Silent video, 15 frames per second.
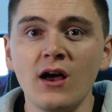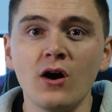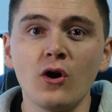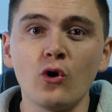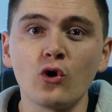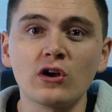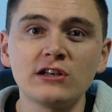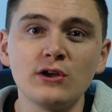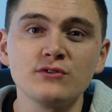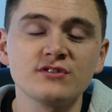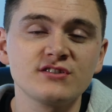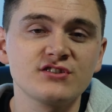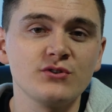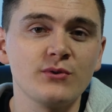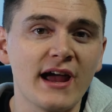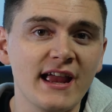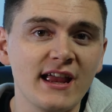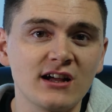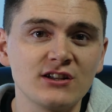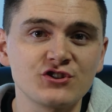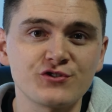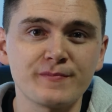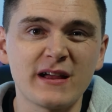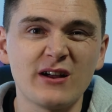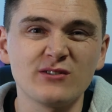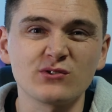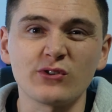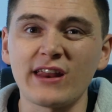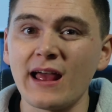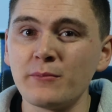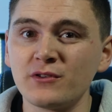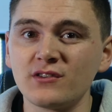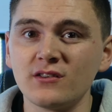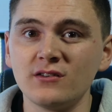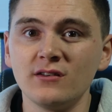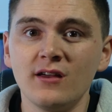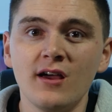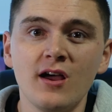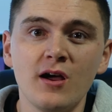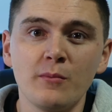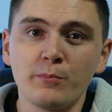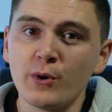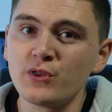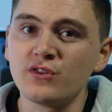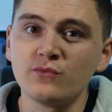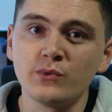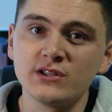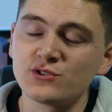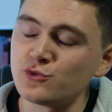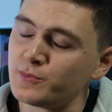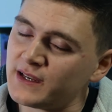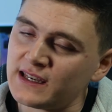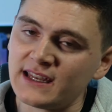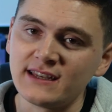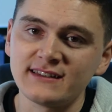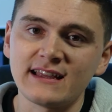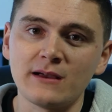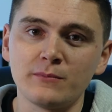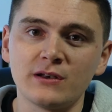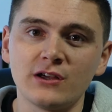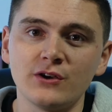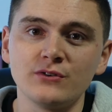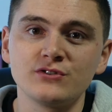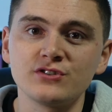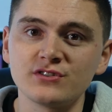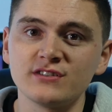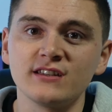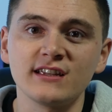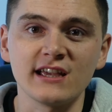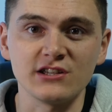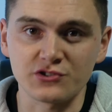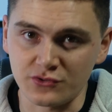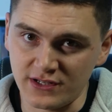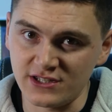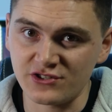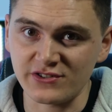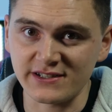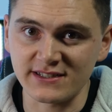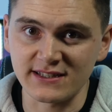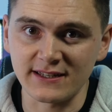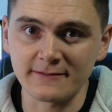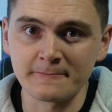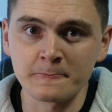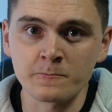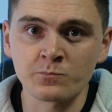or closer to £800 on Amazon, both of which will be linked down below just in case you're interested.